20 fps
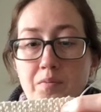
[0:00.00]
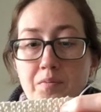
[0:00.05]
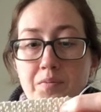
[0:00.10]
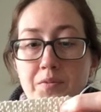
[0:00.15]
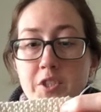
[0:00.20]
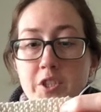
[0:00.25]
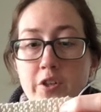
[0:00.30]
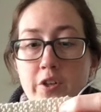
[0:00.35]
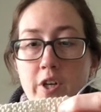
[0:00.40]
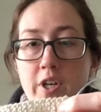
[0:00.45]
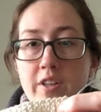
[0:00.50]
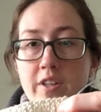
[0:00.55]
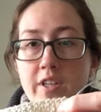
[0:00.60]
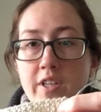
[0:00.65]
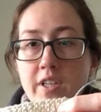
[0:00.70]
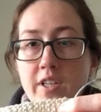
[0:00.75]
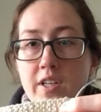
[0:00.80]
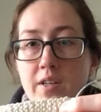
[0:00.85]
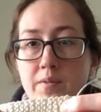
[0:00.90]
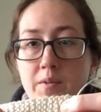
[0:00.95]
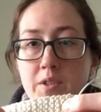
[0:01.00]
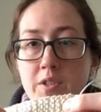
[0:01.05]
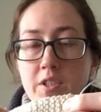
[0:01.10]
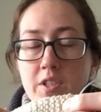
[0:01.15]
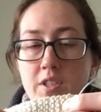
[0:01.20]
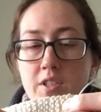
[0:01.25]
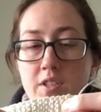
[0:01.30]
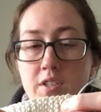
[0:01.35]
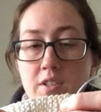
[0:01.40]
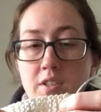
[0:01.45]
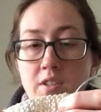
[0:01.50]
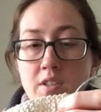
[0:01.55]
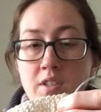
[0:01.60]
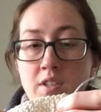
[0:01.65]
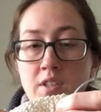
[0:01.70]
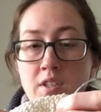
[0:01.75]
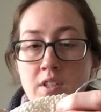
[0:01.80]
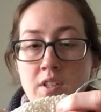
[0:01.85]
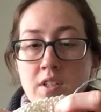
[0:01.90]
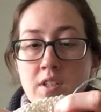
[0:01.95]
So I think I'm going to
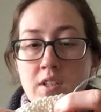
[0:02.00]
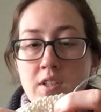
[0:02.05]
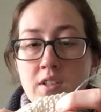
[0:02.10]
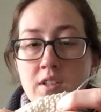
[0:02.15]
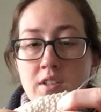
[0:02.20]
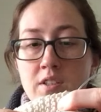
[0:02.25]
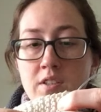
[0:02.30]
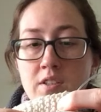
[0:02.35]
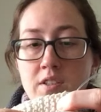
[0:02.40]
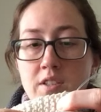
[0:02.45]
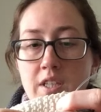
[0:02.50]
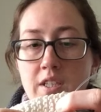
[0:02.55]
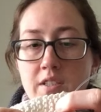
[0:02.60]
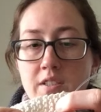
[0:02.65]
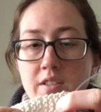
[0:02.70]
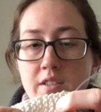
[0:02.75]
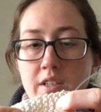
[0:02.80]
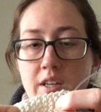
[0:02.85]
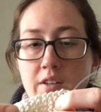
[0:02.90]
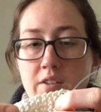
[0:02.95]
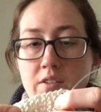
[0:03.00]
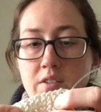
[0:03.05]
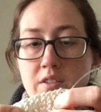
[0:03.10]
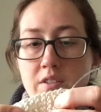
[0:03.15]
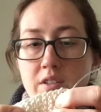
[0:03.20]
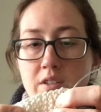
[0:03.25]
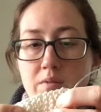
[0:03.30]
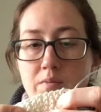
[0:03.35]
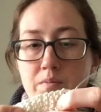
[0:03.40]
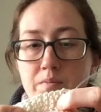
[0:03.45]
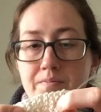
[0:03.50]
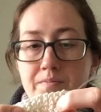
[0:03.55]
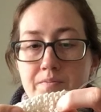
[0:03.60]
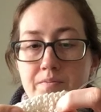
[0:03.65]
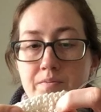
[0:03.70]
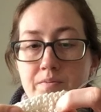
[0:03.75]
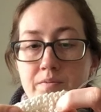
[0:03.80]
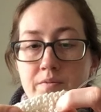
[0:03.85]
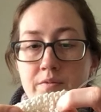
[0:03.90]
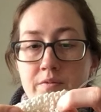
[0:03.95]
test out
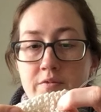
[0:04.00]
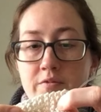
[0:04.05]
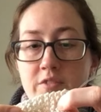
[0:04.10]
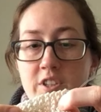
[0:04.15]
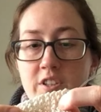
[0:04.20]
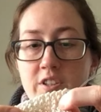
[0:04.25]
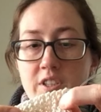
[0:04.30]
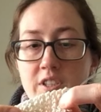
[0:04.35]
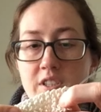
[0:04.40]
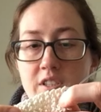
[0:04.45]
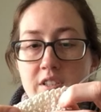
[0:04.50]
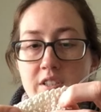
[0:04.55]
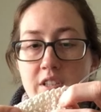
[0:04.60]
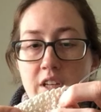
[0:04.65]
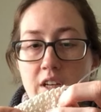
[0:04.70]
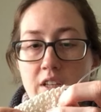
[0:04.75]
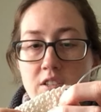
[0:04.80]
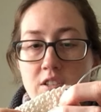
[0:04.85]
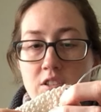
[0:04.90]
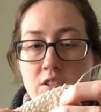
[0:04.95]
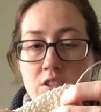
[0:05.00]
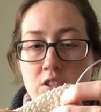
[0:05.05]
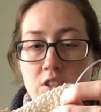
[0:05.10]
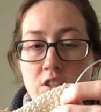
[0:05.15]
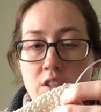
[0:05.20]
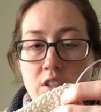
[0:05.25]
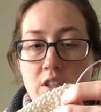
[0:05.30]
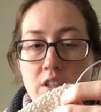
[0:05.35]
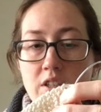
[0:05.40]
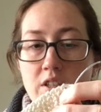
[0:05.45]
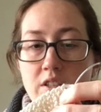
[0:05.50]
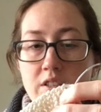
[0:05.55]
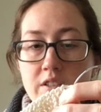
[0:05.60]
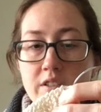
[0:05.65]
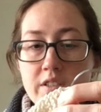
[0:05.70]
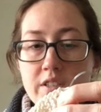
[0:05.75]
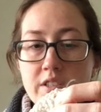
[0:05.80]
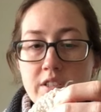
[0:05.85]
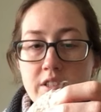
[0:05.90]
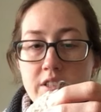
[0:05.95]
some various textured
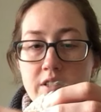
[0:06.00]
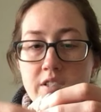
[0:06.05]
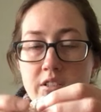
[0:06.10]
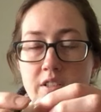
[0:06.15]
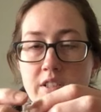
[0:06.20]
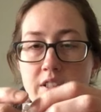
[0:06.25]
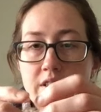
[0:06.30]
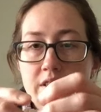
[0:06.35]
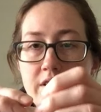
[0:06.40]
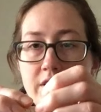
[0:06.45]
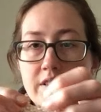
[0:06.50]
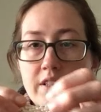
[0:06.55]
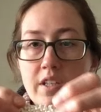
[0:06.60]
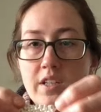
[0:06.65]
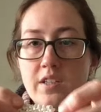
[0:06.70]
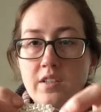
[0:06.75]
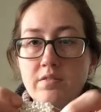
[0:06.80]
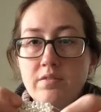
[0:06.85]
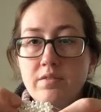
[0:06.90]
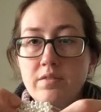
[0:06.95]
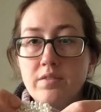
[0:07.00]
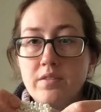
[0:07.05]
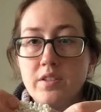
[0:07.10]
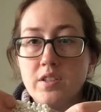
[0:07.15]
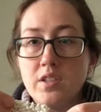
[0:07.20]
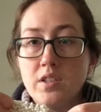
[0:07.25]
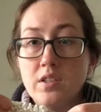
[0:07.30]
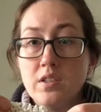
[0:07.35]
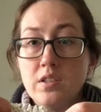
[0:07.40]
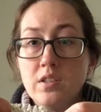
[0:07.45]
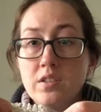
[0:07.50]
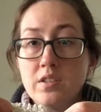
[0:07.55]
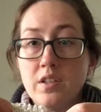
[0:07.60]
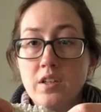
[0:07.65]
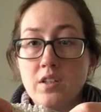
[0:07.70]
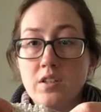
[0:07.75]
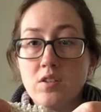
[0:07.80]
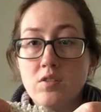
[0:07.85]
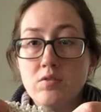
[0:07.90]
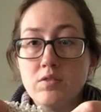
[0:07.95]
stitches instead of the
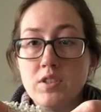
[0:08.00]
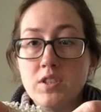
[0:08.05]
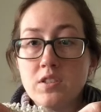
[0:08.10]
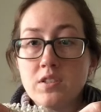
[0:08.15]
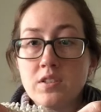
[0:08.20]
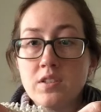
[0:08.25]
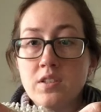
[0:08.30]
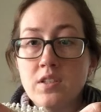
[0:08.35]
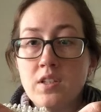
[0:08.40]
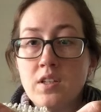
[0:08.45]
yarn overs.